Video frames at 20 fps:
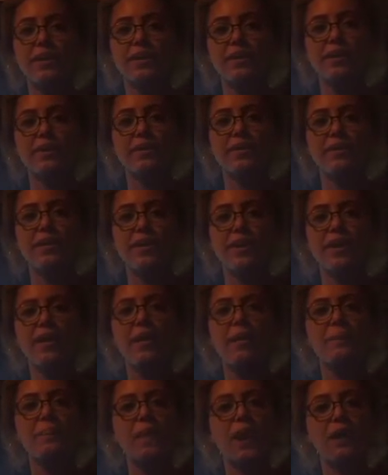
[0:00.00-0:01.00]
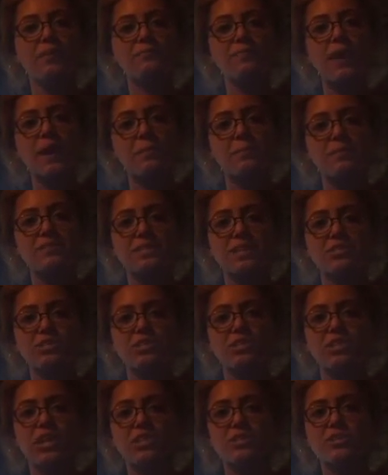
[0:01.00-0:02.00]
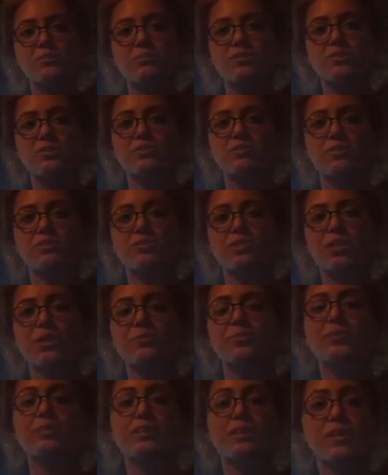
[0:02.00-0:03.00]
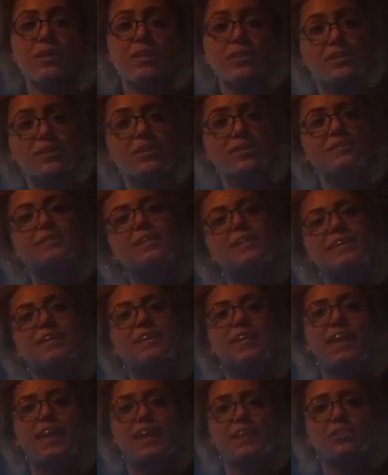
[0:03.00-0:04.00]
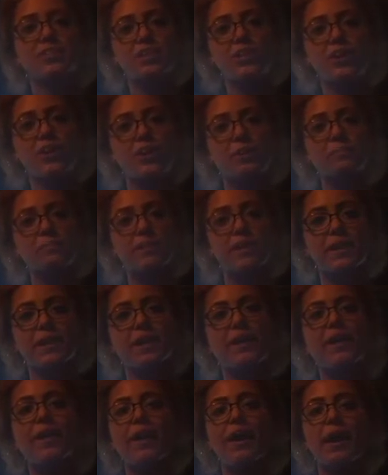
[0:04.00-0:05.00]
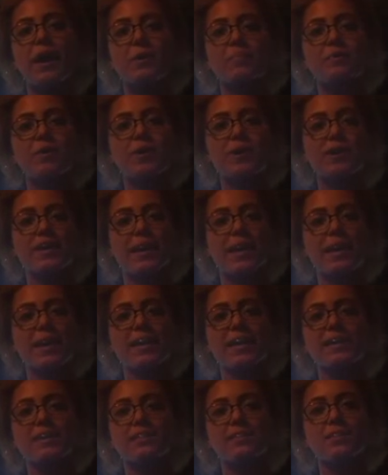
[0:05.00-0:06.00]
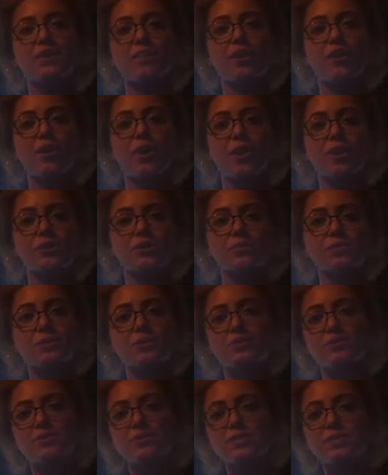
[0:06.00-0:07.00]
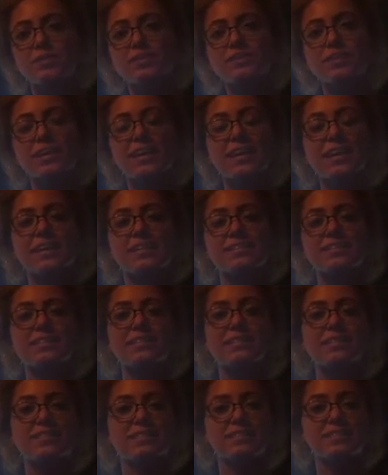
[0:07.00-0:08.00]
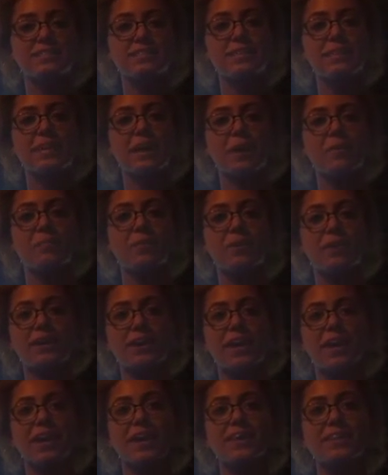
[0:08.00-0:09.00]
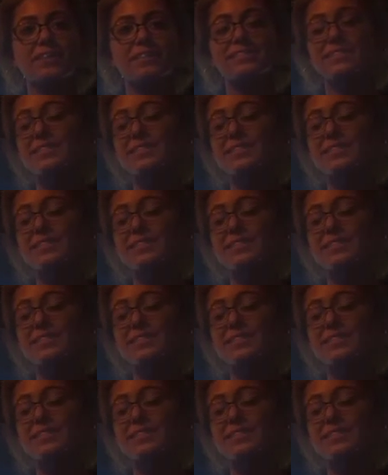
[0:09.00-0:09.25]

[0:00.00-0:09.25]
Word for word: uh, Alpha MSH injection was associated with an increase in AGRP mRNA in the arcuate nucleus and DDC mRNA in the